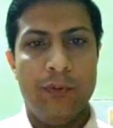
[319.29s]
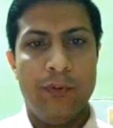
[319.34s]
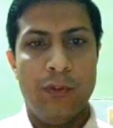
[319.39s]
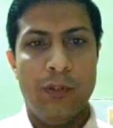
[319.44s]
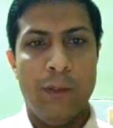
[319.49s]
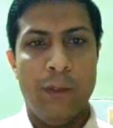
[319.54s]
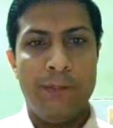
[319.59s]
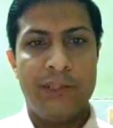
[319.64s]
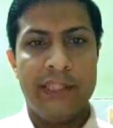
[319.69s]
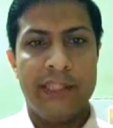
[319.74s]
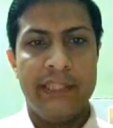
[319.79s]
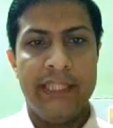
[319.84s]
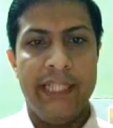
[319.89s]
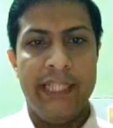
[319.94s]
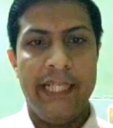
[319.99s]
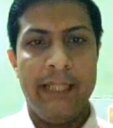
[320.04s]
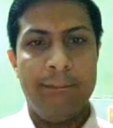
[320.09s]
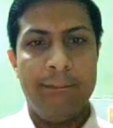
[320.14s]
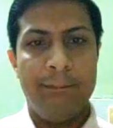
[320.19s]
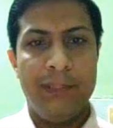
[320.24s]
Option
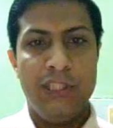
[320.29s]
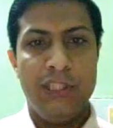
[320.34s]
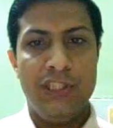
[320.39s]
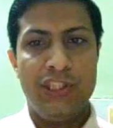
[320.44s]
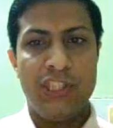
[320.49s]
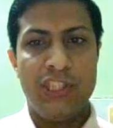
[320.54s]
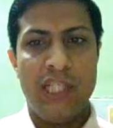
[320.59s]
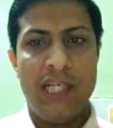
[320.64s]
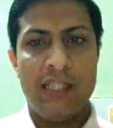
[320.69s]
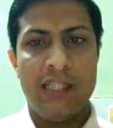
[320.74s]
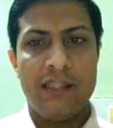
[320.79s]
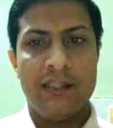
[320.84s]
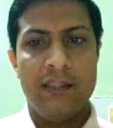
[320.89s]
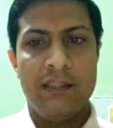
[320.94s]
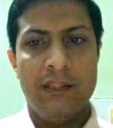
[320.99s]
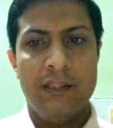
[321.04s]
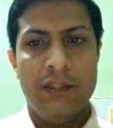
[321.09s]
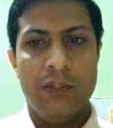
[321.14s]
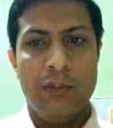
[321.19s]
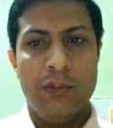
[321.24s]
A P-chart,
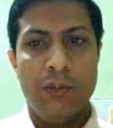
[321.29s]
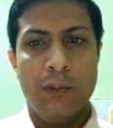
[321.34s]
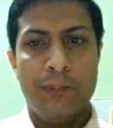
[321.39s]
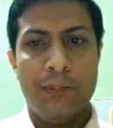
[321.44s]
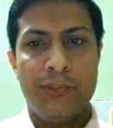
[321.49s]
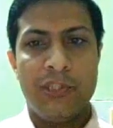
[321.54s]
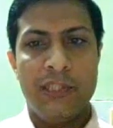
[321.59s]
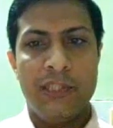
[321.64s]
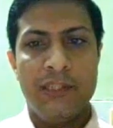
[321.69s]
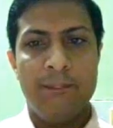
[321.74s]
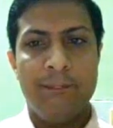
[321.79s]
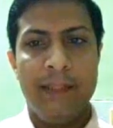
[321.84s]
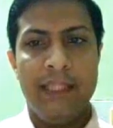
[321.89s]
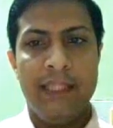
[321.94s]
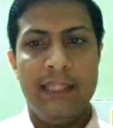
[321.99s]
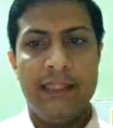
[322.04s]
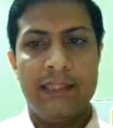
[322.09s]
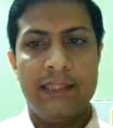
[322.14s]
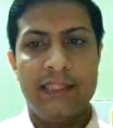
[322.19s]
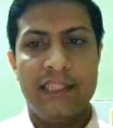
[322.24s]
option
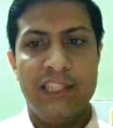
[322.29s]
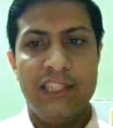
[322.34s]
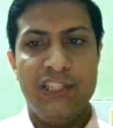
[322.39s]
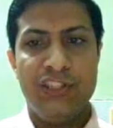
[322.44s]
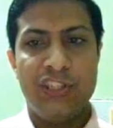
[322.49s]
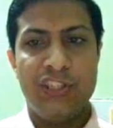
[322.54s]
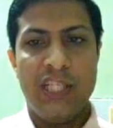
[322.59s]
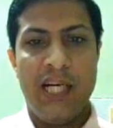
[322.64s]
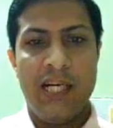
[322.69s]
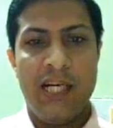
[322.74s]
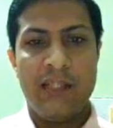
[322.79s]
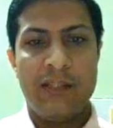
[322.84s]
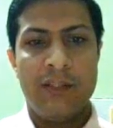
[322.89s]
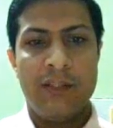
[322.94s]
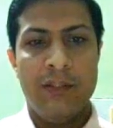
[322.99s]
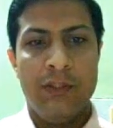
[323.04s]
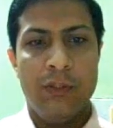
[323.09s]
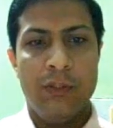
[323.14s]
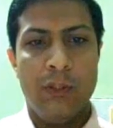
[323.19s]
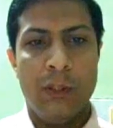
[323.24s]
B C-chart,
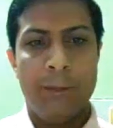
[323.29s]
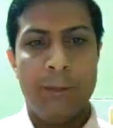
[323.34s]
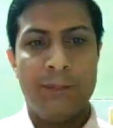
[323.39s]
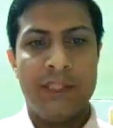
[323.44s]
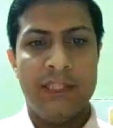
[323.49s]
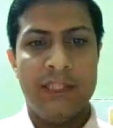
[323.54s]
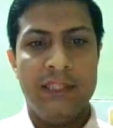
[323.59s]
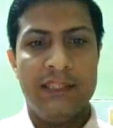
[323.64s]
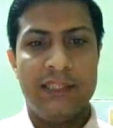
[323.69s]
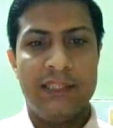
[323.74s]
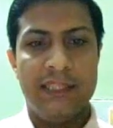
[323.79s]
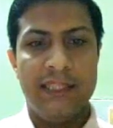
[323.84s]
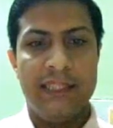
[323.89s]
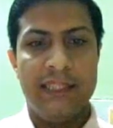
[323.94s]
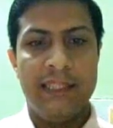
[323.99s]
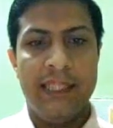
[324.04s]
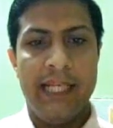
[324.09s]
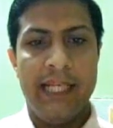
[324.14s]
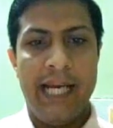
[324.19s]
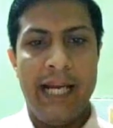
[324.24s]
option
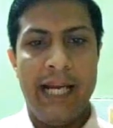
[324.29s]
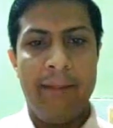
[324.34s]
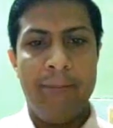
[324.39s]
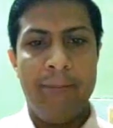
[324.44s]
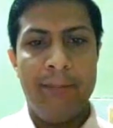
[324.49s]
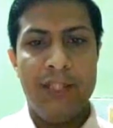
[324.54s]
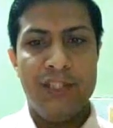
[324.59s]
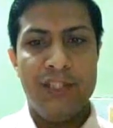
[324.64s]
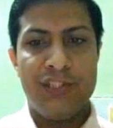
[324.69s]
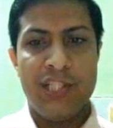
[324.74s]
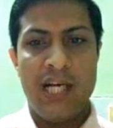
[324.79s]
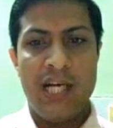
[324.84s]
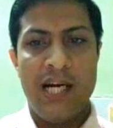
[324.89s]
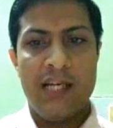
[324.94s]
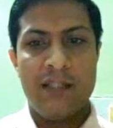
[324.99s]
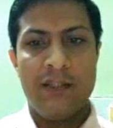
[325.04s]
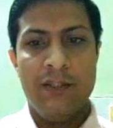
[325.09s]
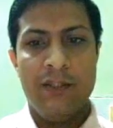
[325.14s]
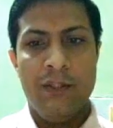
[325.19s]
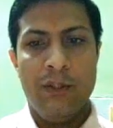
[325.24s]
C
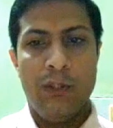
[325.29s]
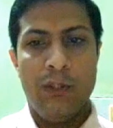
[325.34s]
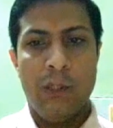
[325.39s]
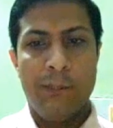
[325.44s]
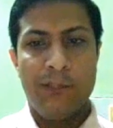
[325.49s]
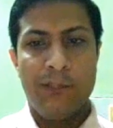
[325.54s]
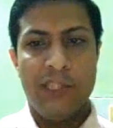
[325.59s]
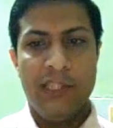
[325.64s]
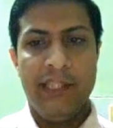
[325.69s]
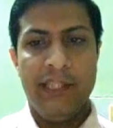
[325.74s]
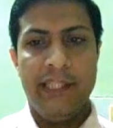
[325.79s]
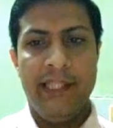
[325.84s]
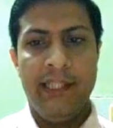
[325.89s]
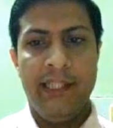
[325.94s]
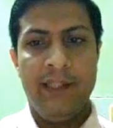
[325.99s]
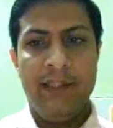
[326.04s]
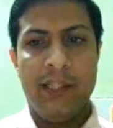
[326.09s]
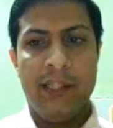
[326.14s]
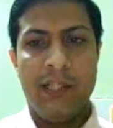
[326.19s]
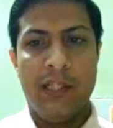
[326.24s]
NP-chart, option D
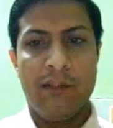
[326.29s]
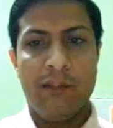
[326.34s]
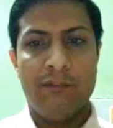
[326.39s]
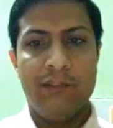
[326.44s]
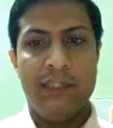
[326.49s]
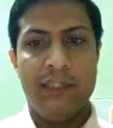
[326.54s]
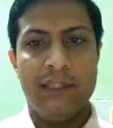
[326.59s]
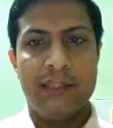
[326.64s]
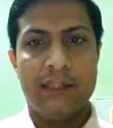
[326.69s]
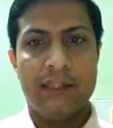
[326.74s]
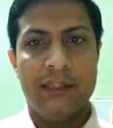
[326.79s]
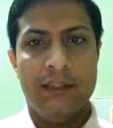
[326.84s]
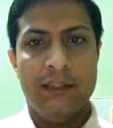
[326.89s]
none of these.